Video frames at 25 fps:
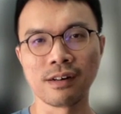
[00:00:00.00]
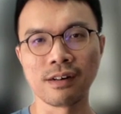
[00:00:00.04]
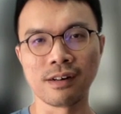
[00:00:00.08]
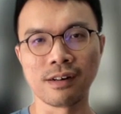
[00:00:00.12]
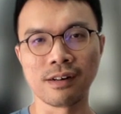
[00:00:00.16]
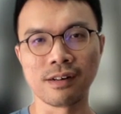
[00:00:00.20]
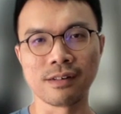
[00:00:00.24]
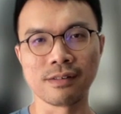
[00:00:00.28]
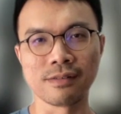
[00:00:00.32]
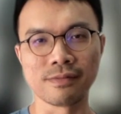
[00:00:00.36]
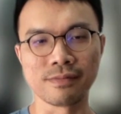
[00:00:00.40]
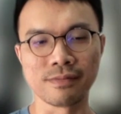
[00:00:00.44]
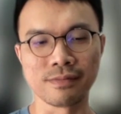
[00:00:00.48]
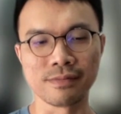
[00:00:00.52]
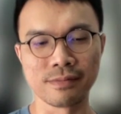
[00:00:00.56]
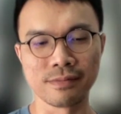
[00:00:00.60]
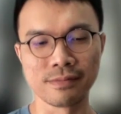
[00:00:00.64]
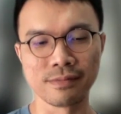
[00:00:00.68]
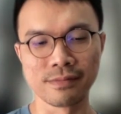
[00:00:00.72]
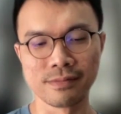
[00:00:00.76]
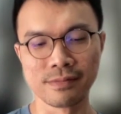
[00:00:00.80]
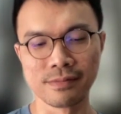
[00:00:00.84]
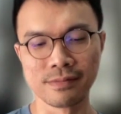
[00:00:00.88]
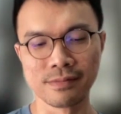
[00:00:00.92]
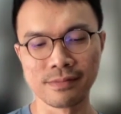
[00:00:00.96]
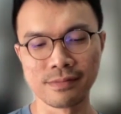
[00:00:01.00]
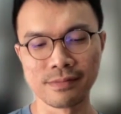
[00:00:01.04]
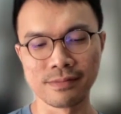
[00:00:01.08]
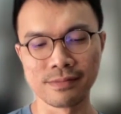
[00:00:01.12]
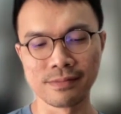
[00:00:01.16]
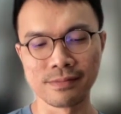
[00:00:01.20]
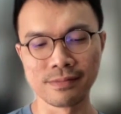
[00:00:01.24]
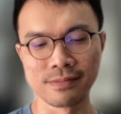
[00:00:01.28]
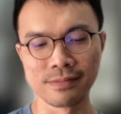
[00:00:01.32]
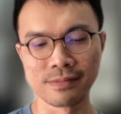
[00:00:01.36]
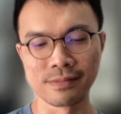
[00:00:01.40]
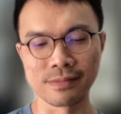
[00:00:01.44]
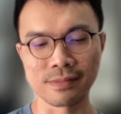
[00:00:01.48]
um,
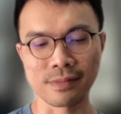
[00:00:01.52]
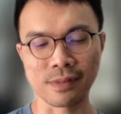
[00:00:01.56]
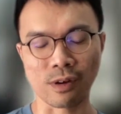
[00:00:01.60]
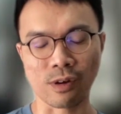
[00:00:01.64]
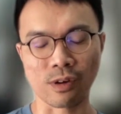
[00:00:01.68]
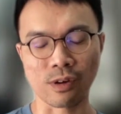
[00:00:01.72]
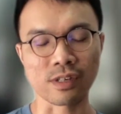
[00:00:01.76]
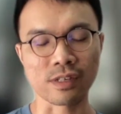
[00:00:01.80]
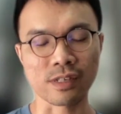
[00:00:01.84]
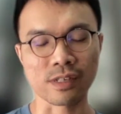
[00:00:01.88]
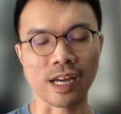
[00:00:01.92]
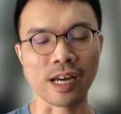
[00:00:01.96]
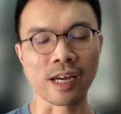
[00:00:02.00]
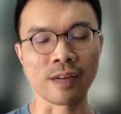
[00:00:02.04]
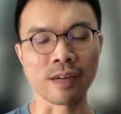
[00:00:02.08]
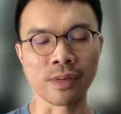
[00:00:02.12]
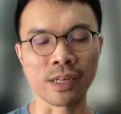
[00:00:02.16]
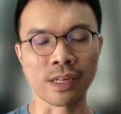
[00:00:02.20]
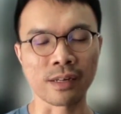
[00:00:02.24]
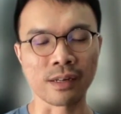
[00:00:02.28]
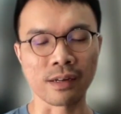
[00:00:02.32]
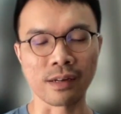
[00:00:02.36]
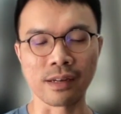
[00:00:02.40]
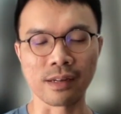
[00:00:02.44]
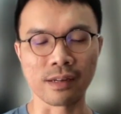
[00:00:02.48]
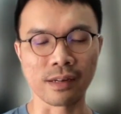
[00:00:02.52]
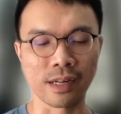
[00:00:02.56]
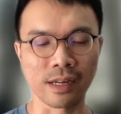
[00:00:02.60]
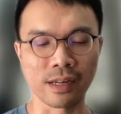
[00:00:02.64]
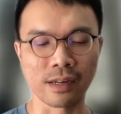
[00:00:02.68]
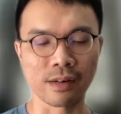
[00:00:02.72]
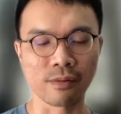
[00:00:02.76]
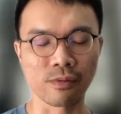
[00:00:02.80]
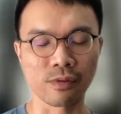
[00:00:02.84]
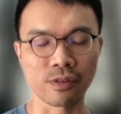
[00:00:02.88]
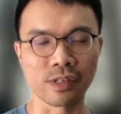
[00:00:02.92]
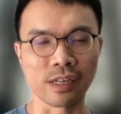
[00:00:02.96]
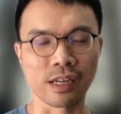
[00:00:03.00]
all the time, and
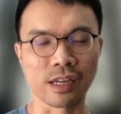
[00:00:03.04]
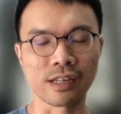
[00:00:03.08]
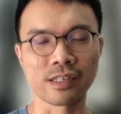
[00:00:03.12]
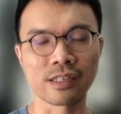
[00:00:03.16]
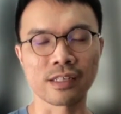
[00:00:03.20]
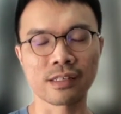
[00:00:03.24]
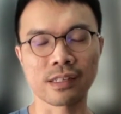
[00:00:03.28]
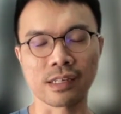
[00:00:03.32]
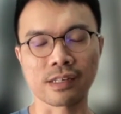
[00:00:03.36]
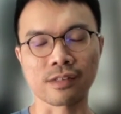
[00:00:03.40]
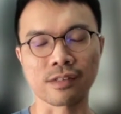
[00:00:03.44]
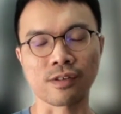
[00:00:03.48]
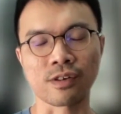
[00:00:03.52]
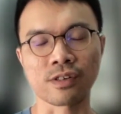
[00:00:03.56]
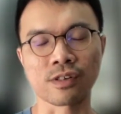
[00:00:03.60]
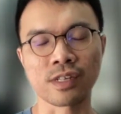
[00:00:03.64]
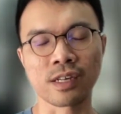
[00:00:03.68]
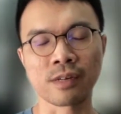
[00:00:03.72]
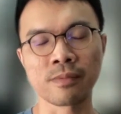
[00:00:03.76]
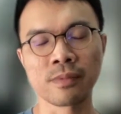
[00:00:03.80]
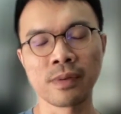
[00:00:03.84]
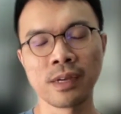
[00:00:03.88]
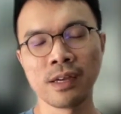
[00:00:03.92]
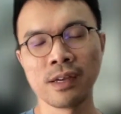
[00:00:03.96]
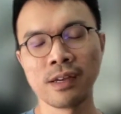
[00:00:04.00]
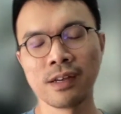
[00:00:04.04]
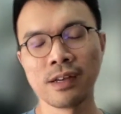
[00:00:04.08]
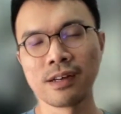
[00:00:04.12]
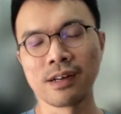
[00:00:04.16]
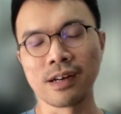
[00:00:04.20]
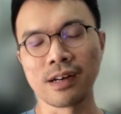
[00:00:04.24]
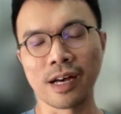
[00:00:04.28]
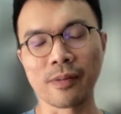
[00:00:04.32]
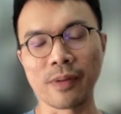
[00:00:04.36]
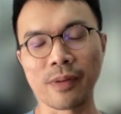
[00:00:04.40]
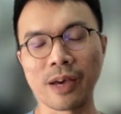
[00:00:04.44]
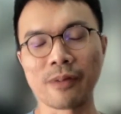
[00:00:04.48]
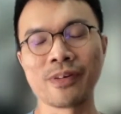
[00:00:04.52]
I would say I just ignore them.
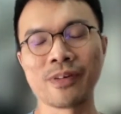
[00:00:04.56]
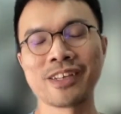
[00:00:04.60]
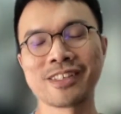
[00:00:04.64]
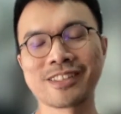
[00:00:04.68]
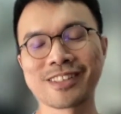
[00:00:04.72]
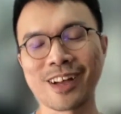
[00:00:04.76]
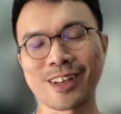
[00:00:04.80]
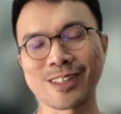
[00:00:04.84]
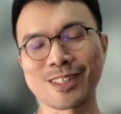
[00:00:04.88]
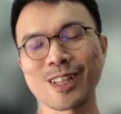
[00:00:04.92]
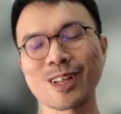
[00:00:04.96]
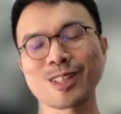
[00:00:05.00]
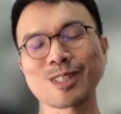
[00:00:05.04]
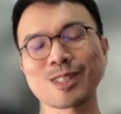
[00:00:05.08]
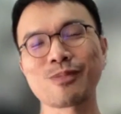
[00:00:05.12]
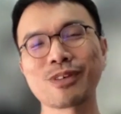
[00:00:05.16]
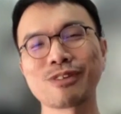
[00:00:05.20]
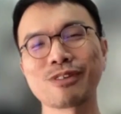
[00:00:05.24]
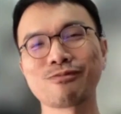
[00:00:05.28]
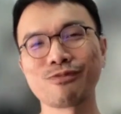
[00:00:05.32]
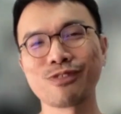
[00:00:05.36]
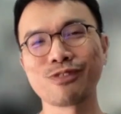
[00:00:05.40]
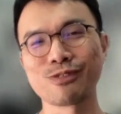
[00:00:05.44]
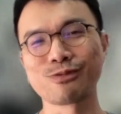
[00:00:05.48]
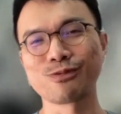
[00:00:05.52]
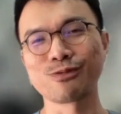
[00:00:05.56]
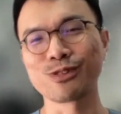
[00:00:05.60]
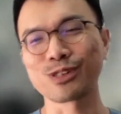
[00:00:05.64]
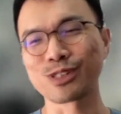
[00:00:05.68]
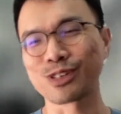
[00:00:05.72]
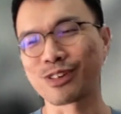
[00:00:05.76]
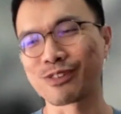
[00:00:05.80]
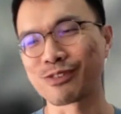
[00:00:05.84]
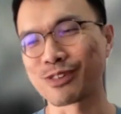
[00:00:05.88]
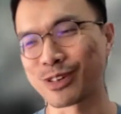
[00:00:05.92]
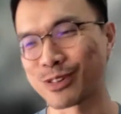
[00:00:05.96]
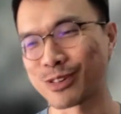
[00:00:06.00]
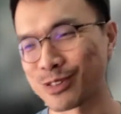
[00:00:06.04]
Not to be rude
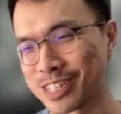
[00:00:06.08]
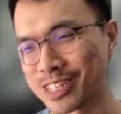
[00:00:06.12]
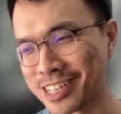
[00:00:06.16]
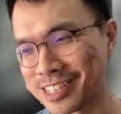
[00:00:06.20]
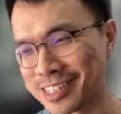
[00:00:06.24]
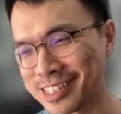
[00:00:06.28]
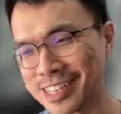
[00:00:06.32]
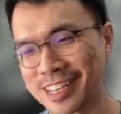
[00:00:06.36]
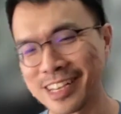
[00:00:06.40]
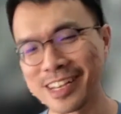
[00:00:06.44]
to recruiters,